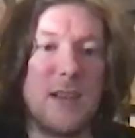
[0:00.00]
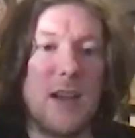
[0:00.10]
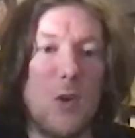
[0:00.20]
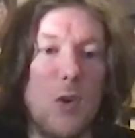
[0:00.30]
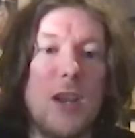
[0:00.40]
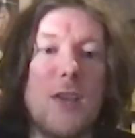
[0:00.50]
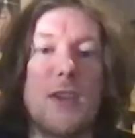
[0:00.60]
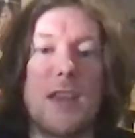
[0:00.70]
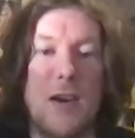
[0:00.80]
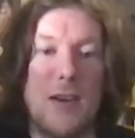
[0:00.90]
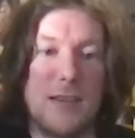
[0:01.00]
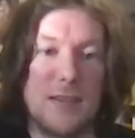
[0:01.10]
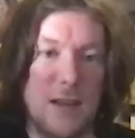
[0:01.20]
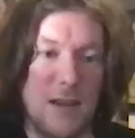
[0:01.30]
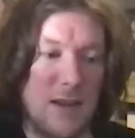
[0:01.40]
All the other
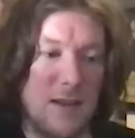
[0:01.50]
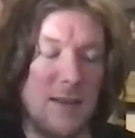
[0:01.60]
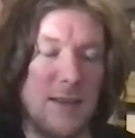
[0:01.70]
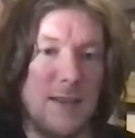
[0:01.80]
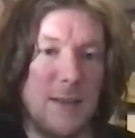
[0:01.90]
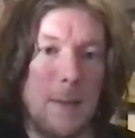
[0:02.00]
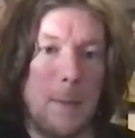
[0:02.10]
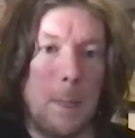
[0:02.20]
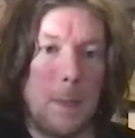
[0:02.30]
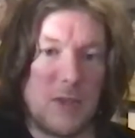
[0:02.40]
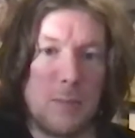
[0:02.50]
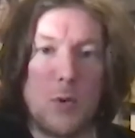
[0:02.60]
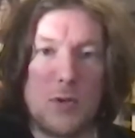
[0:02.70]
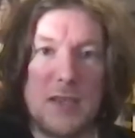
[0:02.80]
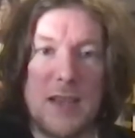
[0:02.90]
characters are
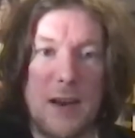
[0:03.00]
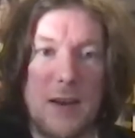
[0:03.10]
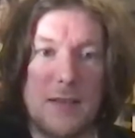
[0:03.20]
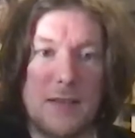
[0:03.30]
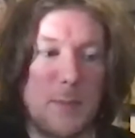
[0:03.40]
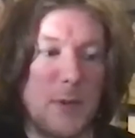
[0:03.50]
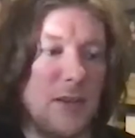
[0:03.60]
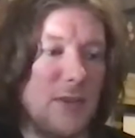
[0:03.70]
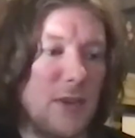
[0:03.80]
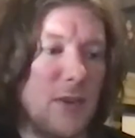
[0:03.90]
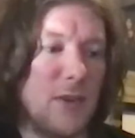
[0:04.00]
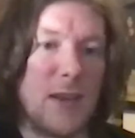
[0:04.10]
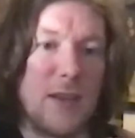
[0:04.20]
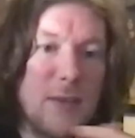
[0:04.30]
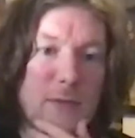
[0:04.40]
supporting characters, but you do
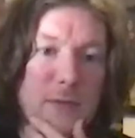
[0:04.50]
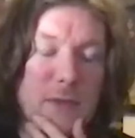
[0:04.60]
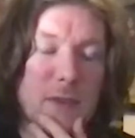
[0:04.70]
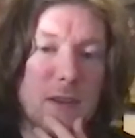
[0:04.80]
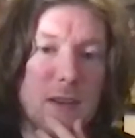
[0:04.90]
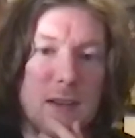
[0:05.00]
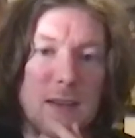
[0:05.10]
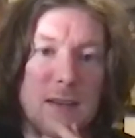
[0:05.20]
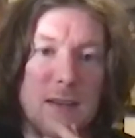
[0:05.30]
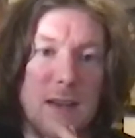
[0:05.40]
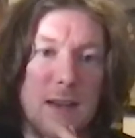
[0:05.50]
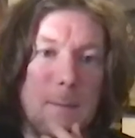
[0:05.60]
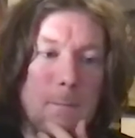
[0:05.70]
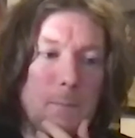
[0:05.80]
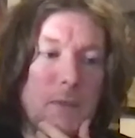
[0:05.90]
think of.
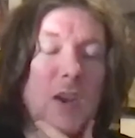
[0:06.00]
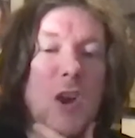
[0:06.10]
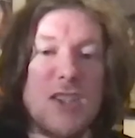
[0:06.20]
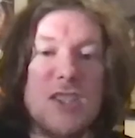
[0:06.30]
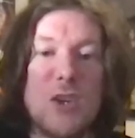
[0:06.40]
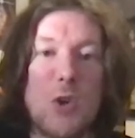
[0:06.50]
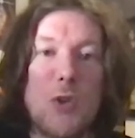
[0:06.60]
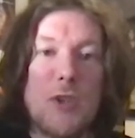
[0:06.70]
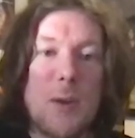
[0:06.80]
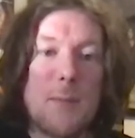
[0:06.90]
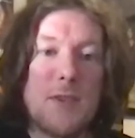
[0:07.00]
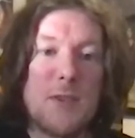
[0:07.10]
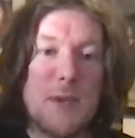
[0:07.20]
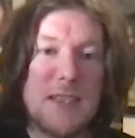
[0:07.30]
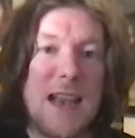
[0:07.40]
They're not actually called the Thompson
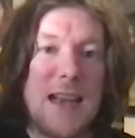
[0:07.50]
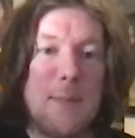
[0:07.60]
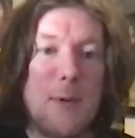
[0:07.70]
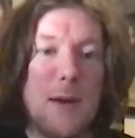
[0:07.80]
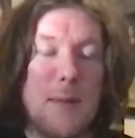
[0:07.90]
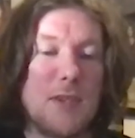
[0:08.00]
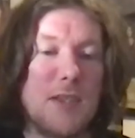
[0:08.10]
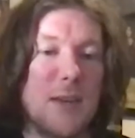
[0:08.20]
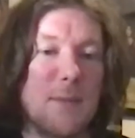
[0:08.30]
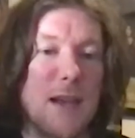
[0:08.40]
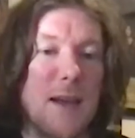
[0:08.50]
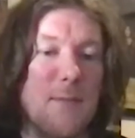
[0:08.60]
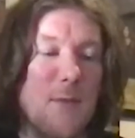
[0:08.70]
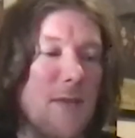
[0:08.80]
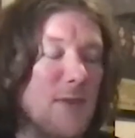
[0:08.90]
twins at any point. I'm
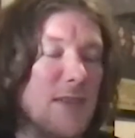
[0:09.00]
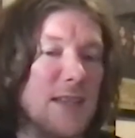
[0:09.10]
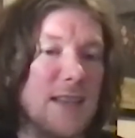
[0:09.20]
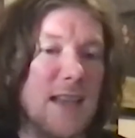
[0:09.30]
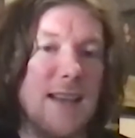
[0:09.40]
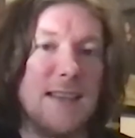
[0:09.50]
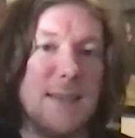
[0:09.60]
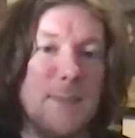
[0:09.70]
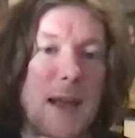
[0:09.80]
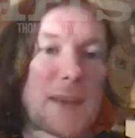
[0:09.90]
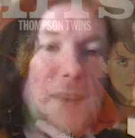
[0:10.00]
referencing the '80s band that